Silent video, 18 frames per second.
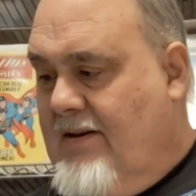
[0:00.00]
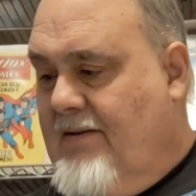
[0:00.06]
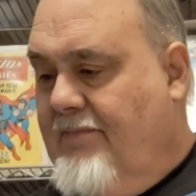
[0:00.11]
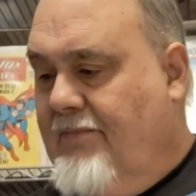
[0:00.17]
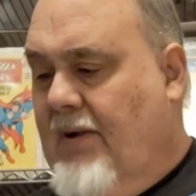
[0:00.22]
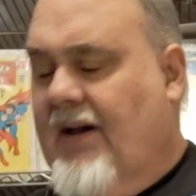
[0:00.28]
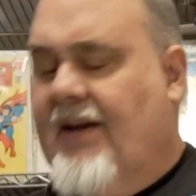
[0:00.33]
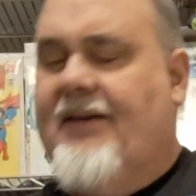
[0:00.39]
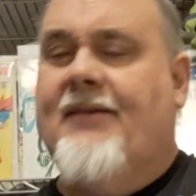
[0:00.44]

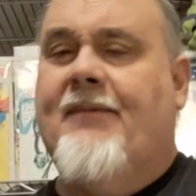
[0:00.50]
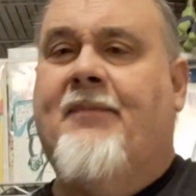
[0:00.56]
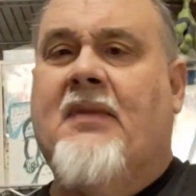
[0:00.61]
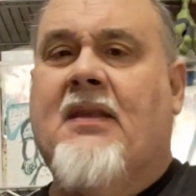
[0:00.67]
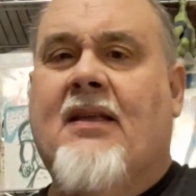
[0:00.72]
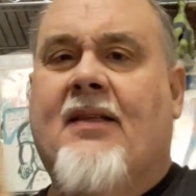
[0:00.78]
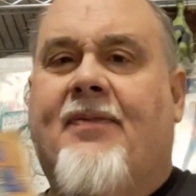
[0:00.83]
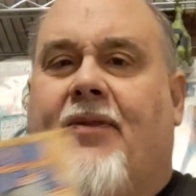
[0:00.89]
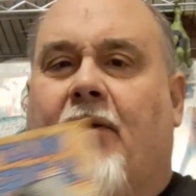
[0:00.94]
But
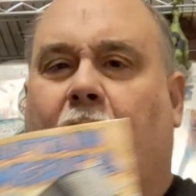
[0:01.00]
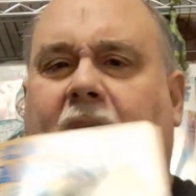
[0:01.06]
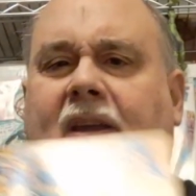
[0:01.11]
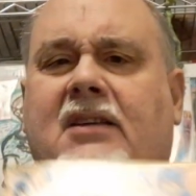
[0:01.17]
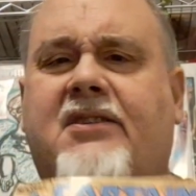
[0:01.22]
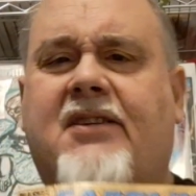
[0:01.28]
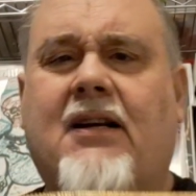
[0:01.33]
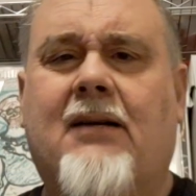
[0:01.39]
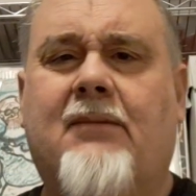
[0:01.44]
the
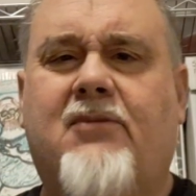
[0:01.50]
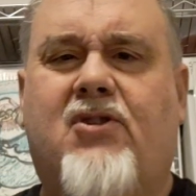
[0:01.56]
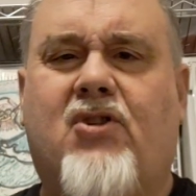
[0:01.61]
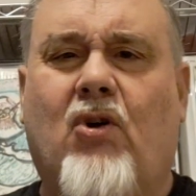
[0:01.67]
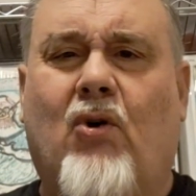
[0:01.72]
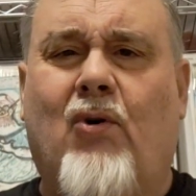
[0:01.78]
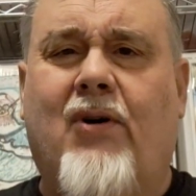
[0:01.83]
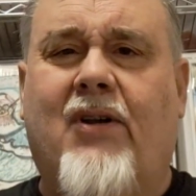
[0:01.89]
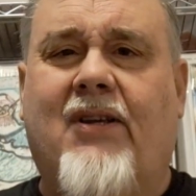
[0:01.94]
reason I'm
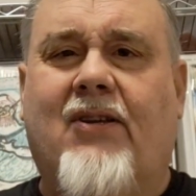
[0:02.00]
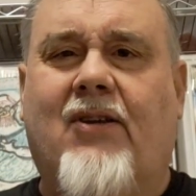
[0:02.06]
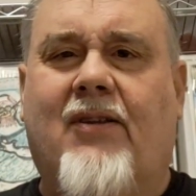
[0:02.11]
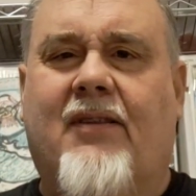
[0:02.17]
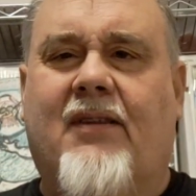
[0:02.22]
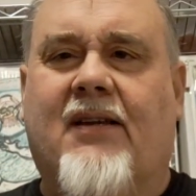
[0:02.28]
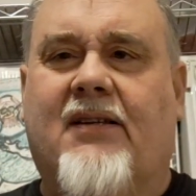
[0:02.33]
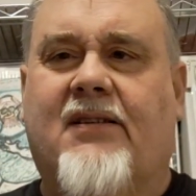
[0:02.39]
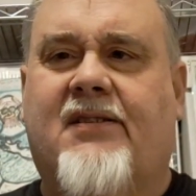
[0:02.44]
showing you
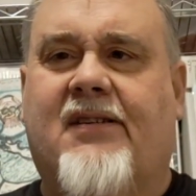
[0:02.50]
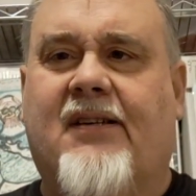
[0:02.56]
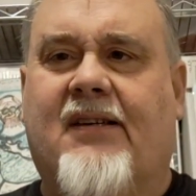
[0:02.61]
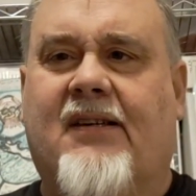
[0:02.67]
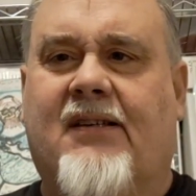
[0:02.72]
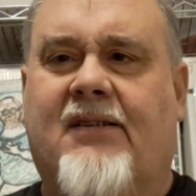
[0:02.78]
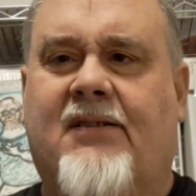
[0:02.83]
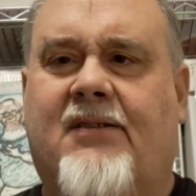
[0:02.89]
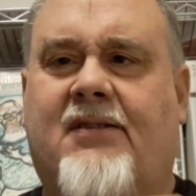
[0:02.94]
this
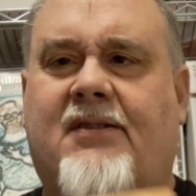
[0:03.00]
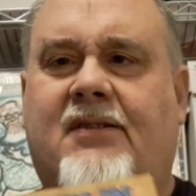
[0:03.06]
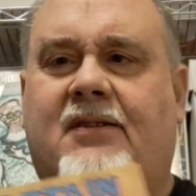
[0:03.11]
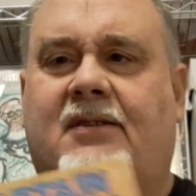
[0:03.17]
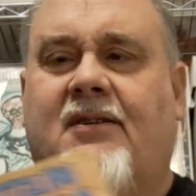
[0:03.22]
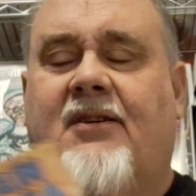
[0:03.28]
is